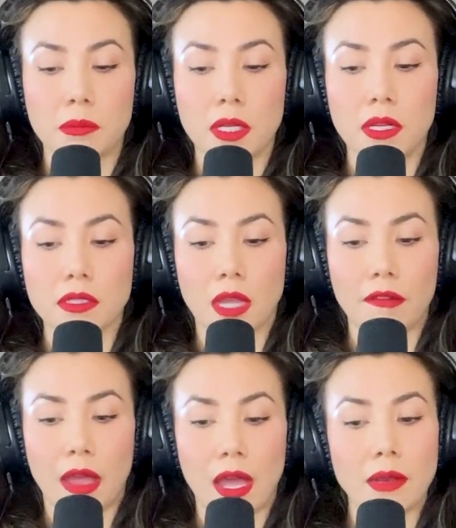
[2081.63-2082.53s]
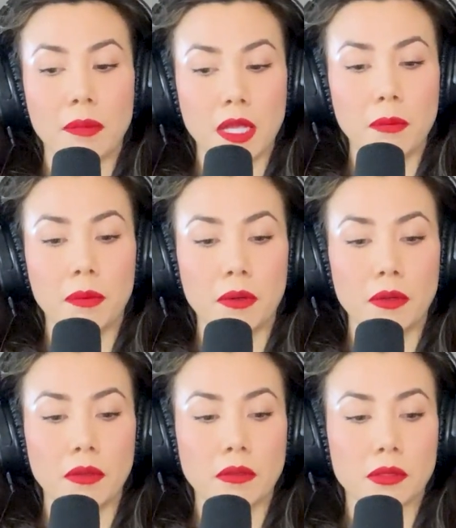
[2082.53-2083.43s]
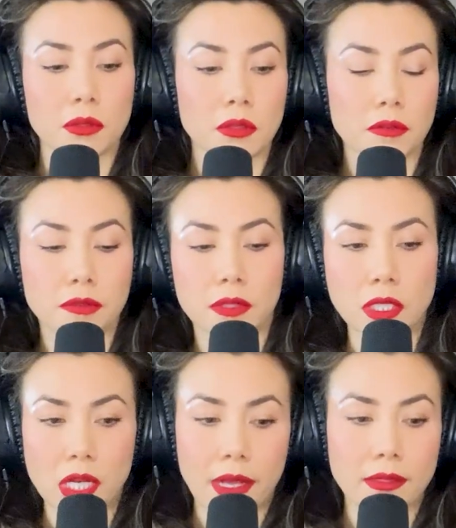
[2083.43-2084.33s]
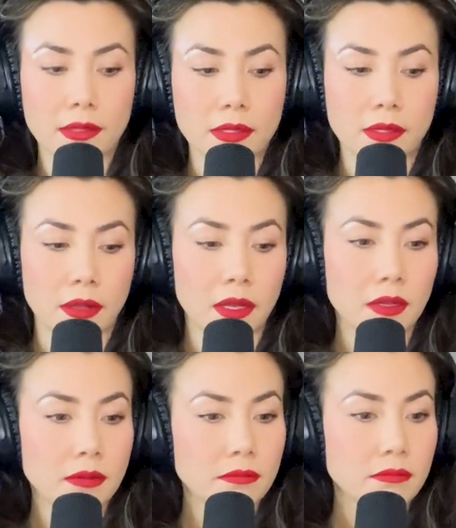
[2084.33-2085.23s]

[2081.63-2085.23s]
because I've had people sort of suggest, like,